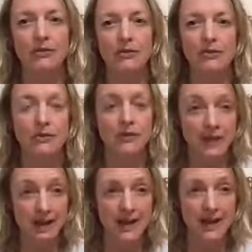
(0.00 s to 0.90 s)
You
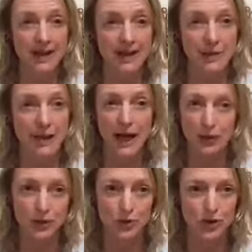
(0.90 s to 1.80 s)
think it will help
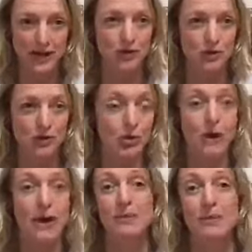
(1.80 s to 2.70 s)
you connect to your
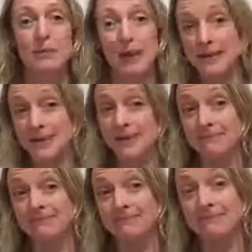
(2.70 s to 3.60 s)
hips better?
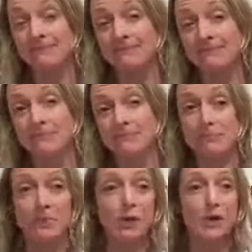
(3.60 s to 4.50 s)

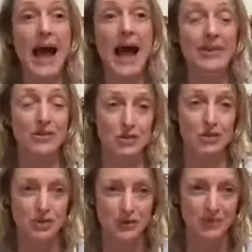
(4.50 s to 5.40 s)
Put your
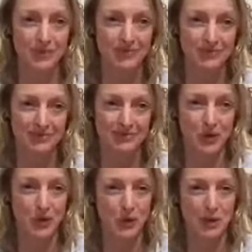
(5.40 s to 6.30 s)
hands
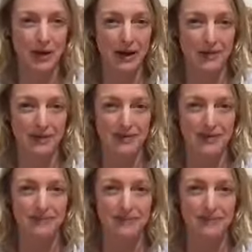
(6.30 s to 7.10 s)
on your pelvis.